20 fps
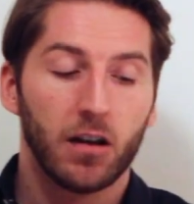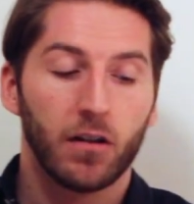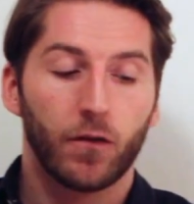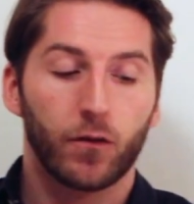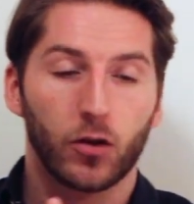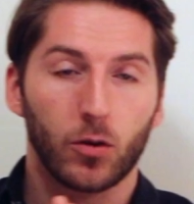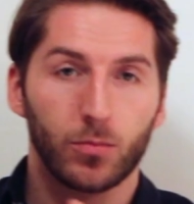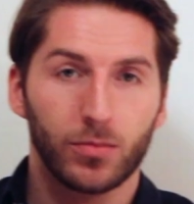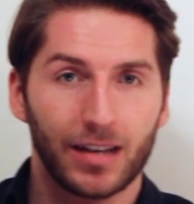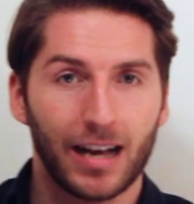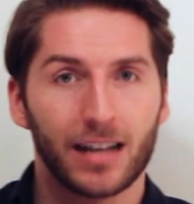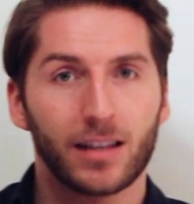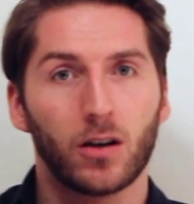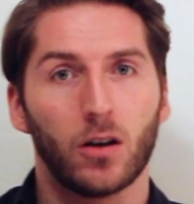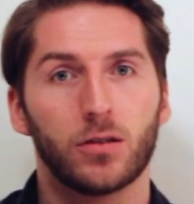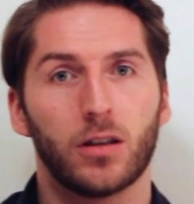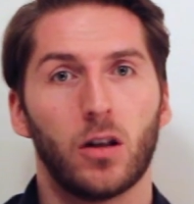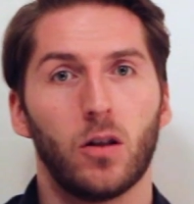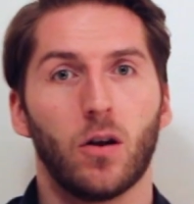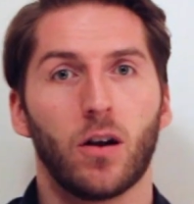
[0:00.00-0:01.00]
From that
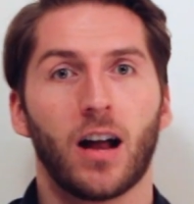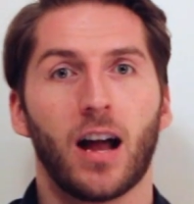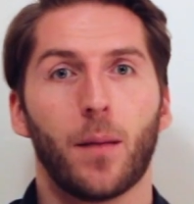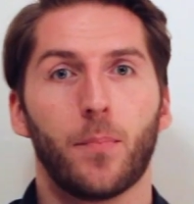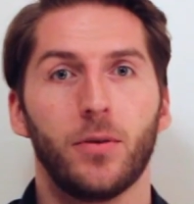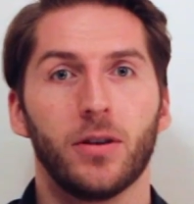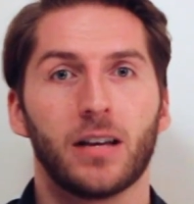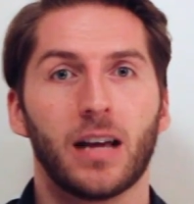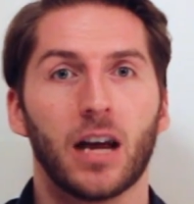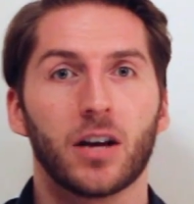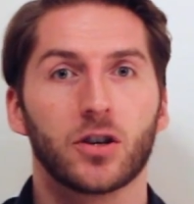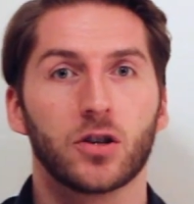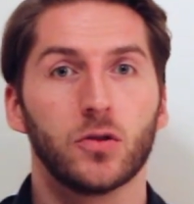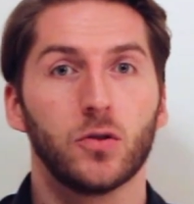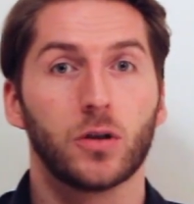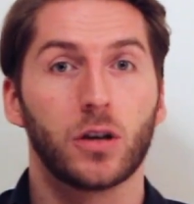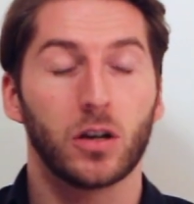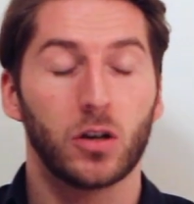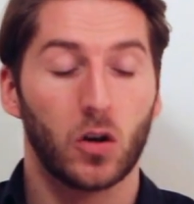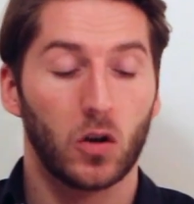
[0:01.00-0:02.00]
HotelOga application
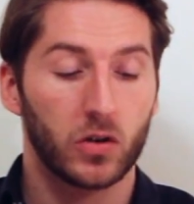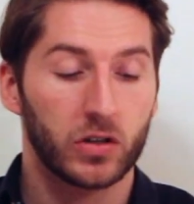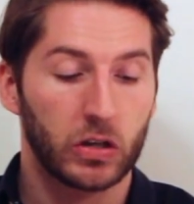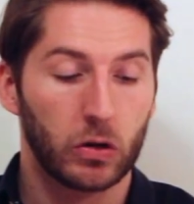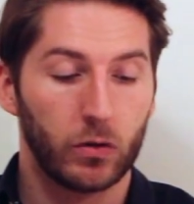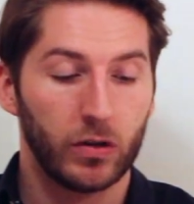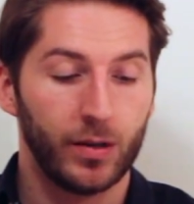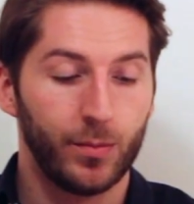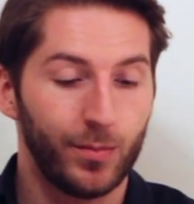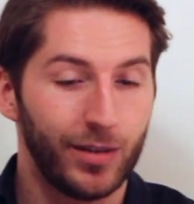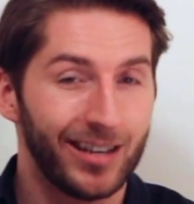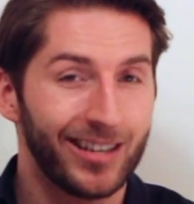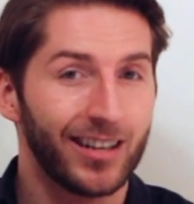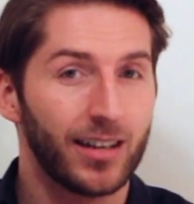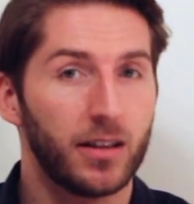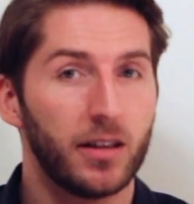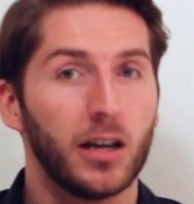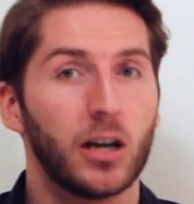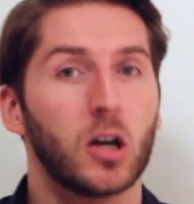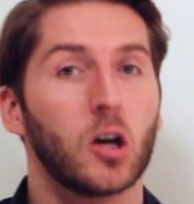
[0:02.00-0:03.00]
you can also
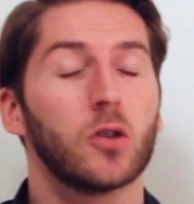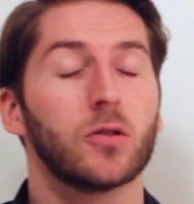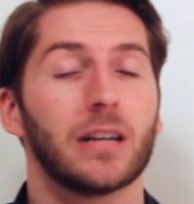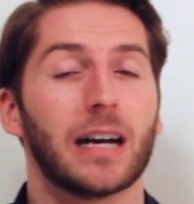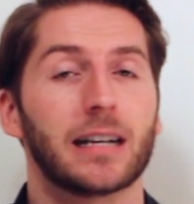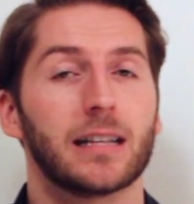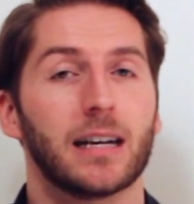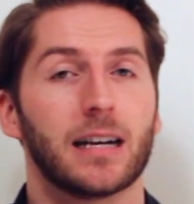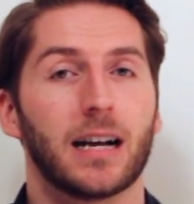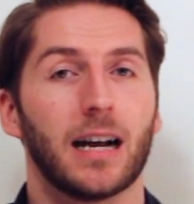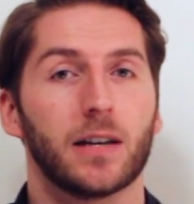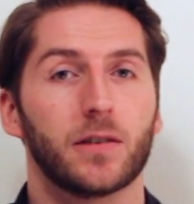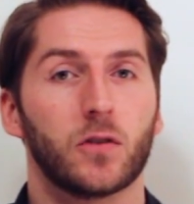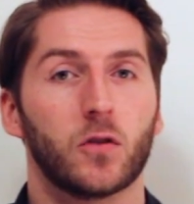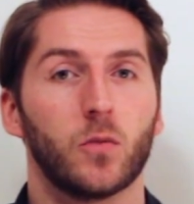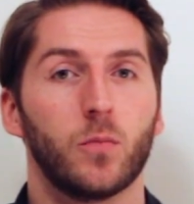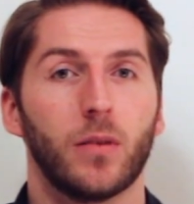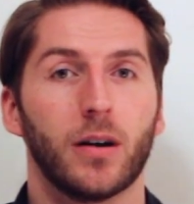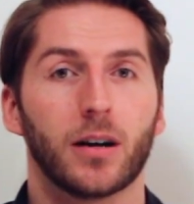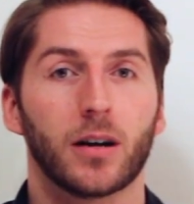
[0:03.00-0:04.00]
immediately contact the
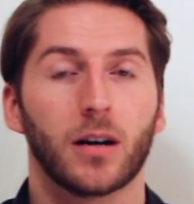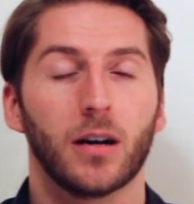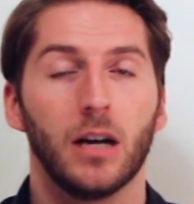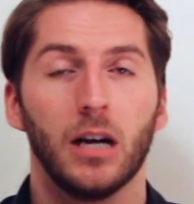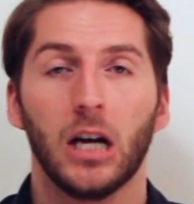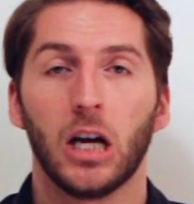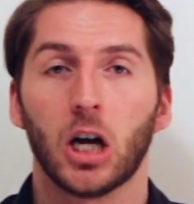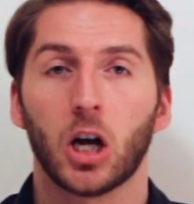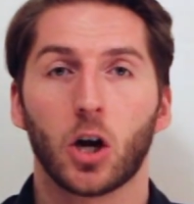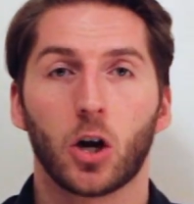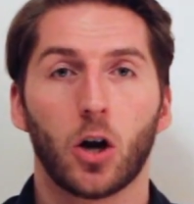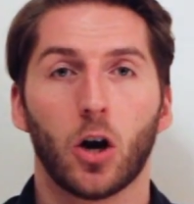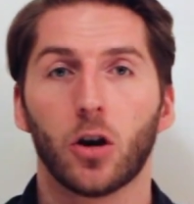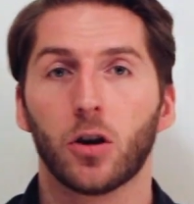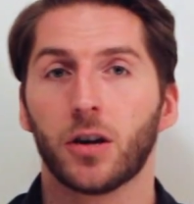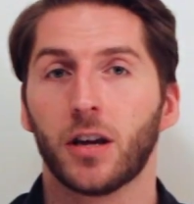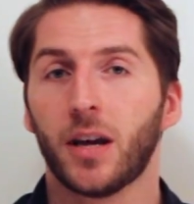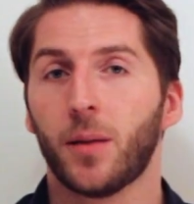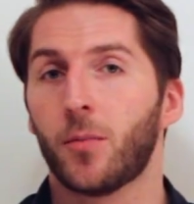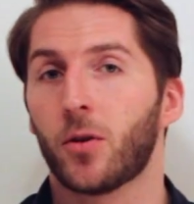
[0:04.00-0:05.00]
customer,
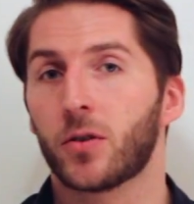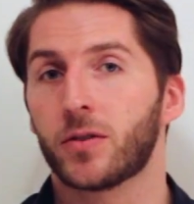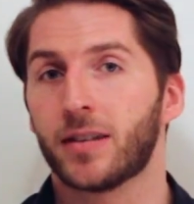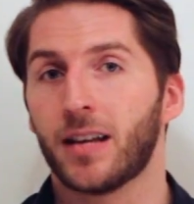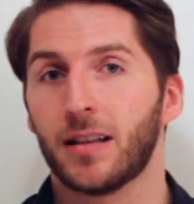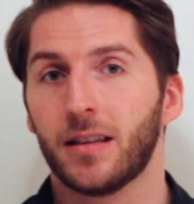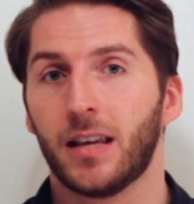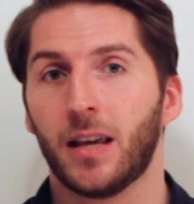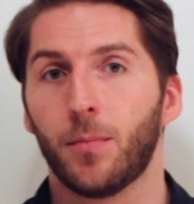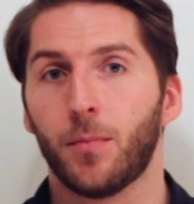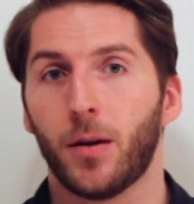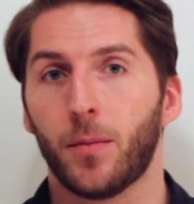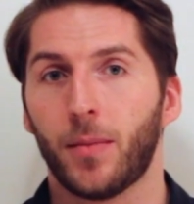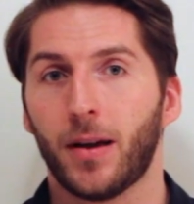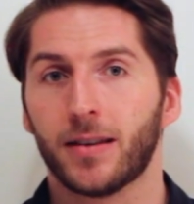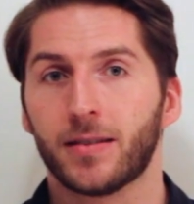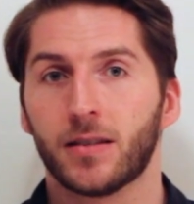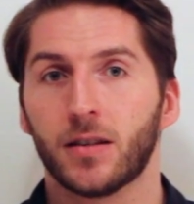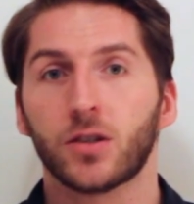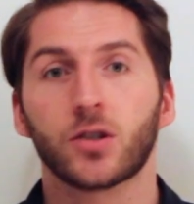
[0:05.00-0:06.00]
call him or send him a
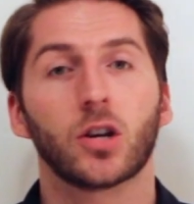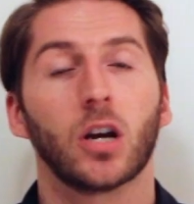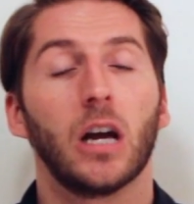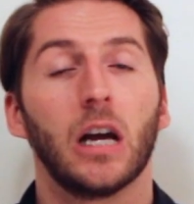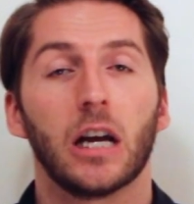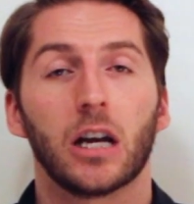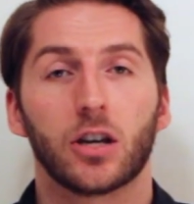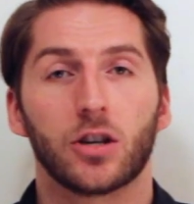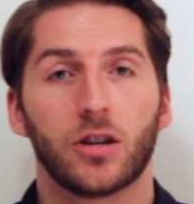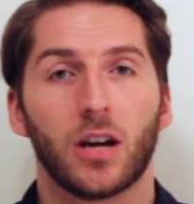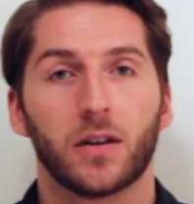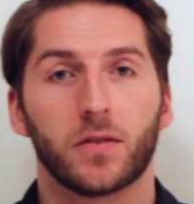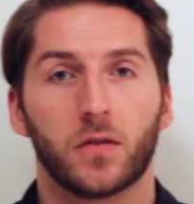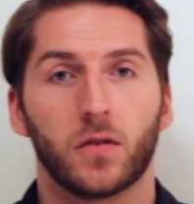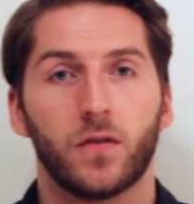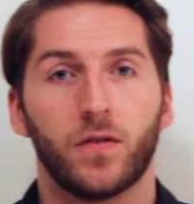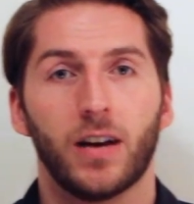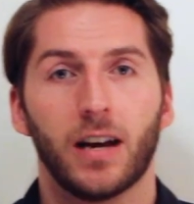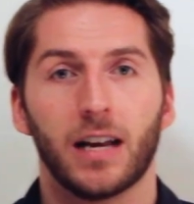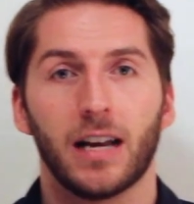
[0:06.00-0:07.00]
message just
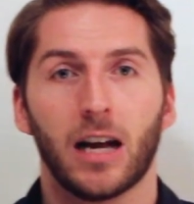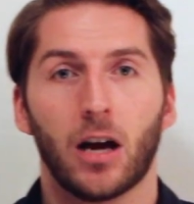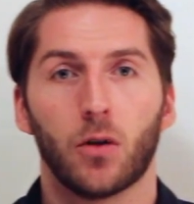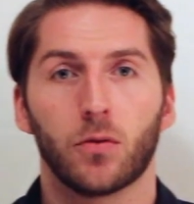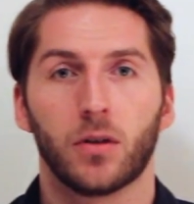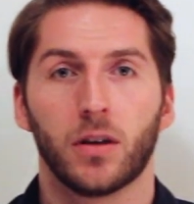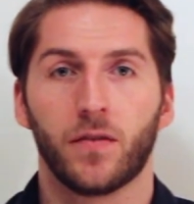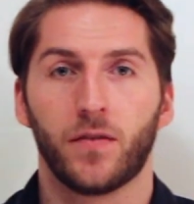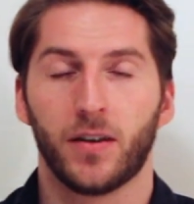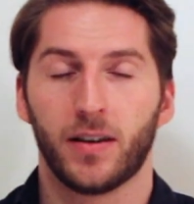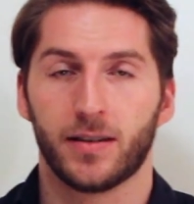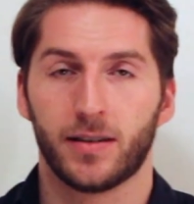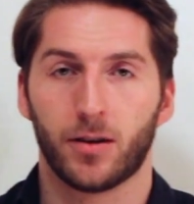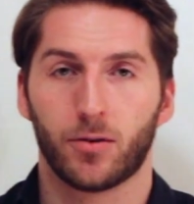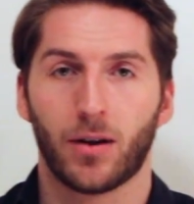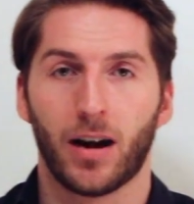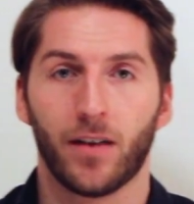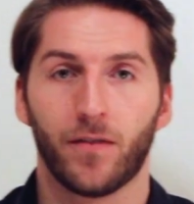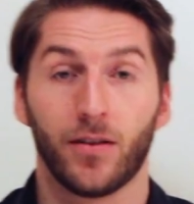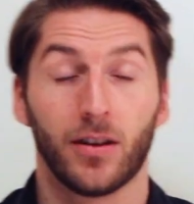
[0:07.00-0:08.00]
to find out if he's
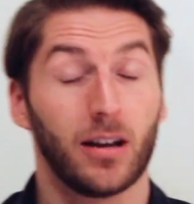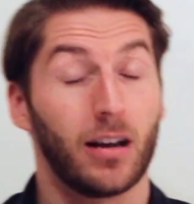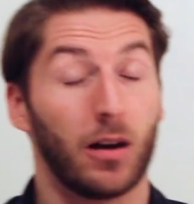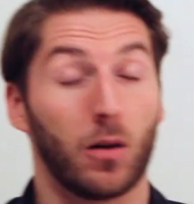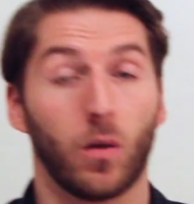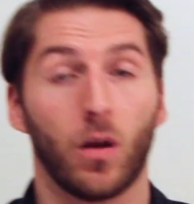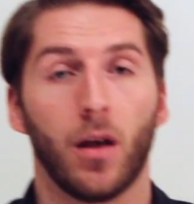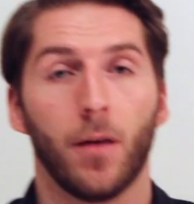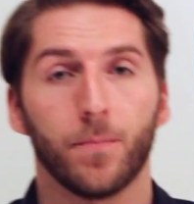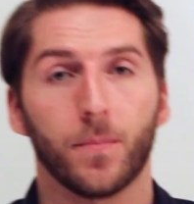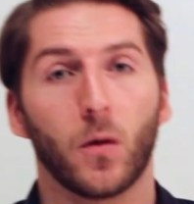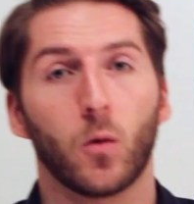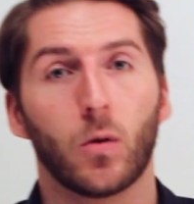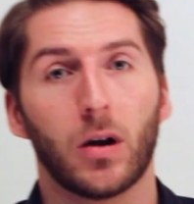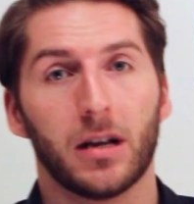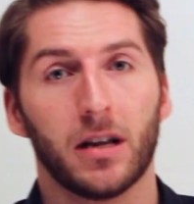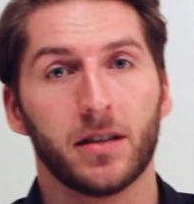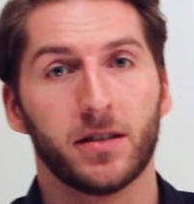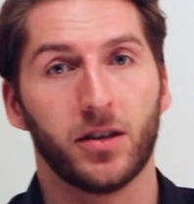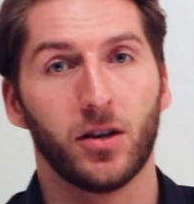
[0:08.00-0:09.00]
arriving and
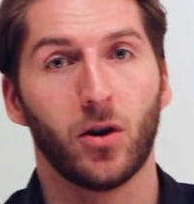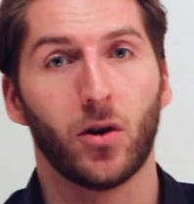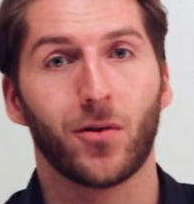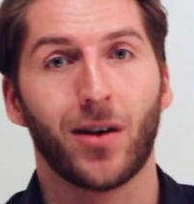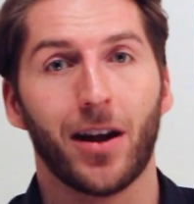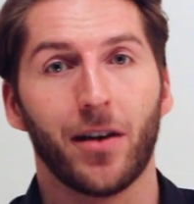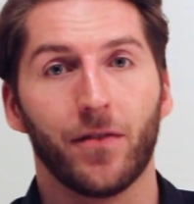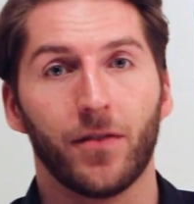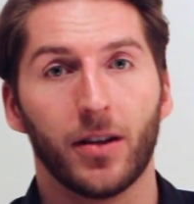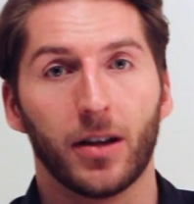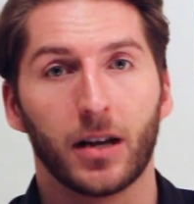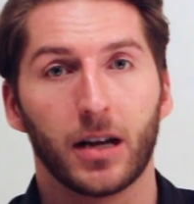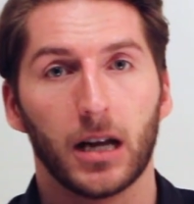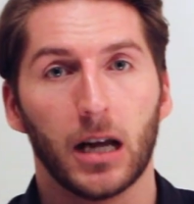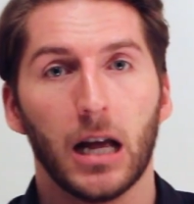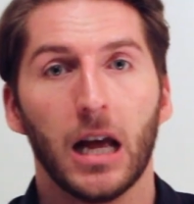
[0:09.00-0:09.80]
when is he arriving.